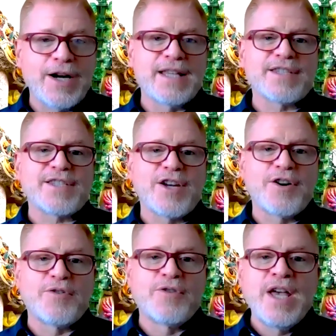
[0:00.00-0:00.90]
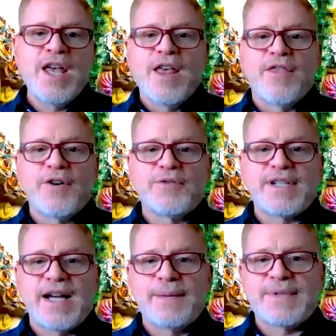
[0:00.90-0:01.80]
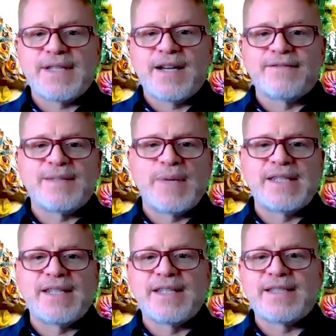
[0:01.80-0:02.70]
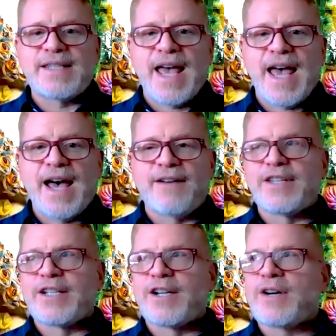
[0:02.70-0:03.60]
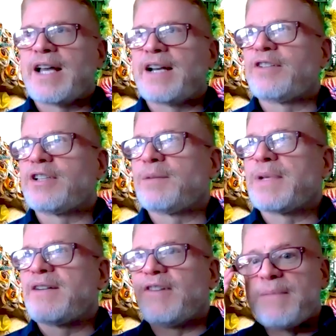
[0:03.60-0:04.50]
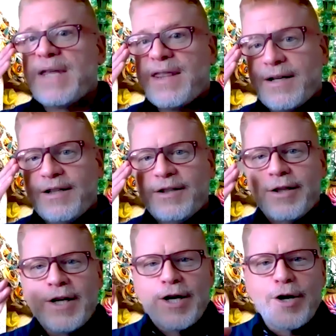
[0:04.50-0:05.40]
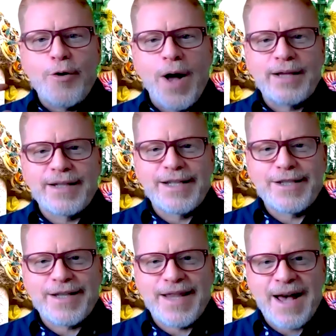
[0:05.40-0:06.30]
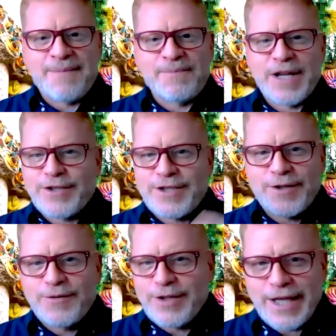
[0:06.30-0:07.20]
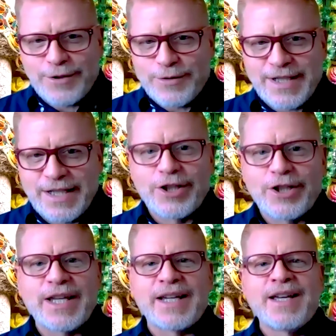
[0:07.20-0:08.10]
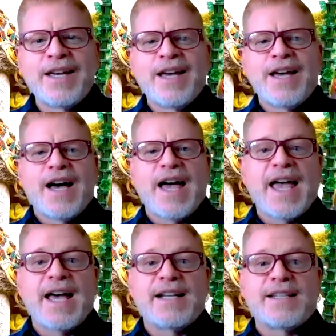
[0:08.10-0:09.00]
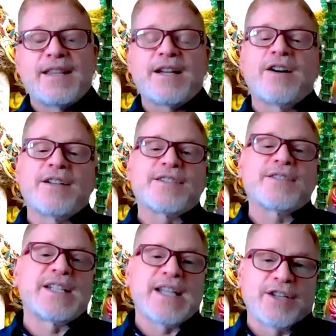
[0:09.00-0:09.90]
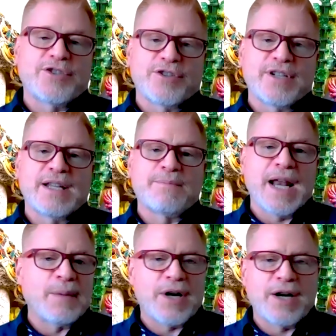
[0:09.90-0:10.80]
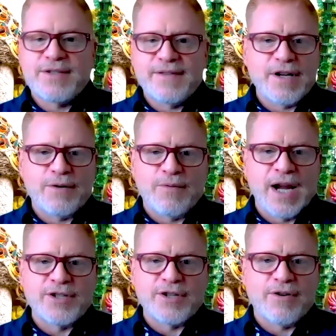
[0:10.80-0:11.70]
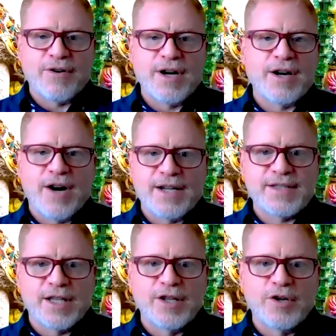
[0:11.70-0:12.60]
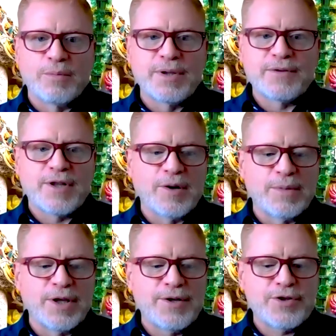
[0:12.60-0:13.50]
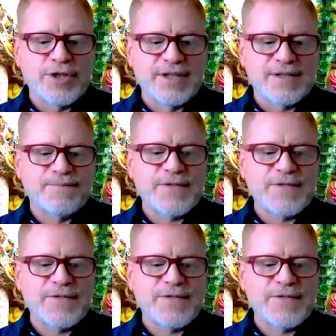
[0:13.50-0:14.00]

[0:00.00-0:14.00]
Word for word: And so those types of species have, you know, kind of a little bit of a mythical quality to them. They're so interesting looking, and they're also endangered in many parts of their range ac across the globe, global oceans.